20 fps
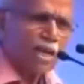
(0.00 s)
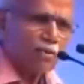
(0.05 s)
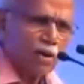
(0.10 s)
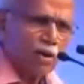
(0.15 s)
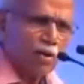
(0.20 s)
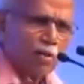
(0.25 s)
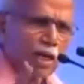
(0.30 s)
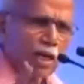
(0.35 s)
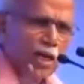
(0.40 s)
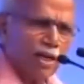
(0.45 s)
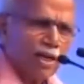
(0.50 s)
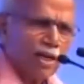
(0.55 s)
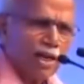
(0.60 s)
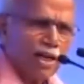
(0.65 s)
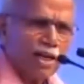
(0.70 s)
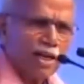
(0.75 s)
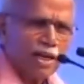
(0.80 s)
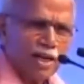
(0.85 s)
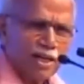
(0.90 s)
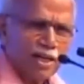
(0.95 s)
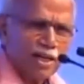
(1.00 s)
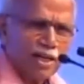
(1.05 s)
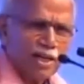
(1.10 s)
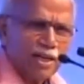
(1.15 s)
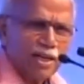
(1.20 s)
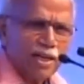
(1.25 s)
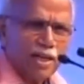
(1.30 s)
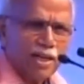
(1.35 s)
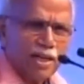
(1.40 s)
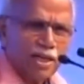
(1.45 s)
will bleed and die.
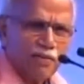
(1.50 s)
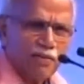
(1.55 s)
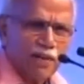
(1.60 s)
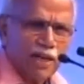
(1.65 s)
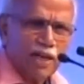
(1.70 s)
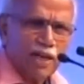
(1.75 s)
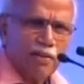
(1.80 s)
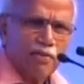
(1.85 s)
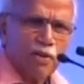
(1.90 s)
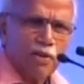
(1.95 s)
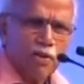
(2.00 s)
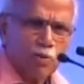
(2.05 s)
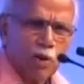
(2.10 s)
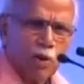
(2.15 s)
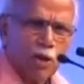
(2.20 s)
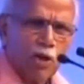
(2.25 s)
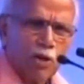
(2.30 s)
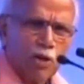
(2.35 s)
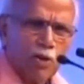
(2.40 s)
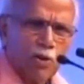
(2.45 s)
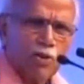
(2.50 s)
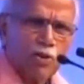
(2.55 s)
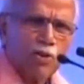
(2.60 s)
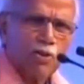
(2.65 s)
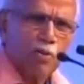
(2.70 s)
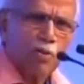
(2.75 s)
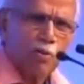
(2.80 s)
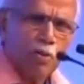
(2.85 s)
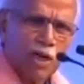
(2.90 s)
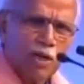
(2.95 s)
If I give you a small dose,
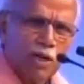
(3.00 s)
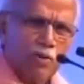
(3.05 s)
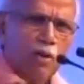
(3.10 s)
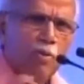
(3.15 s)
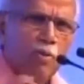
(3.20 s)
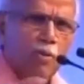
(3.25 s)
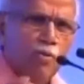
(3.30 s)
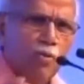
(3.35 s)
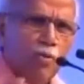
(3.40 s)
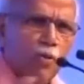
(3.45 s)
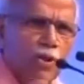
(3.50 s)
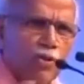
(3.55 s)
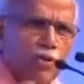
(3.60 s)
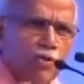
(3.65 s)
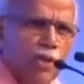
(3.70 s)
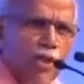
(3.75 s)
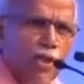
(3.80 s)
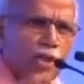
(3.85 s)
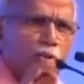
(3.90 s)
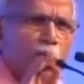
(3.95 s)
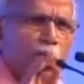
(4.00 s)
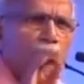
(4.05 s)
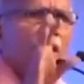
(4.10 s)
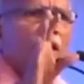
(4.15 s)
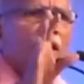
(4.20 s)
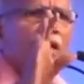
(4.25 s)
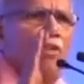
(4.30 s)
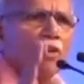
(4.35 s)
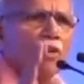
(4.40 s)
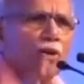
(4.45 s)
your blood will be fluid so that it
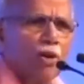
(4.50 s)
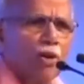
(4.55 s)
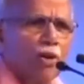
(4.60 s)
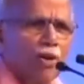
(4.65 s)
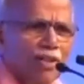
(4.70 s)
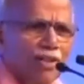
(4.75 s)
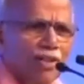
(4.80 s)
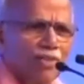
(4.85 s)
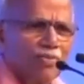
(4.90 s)
doesn't clot.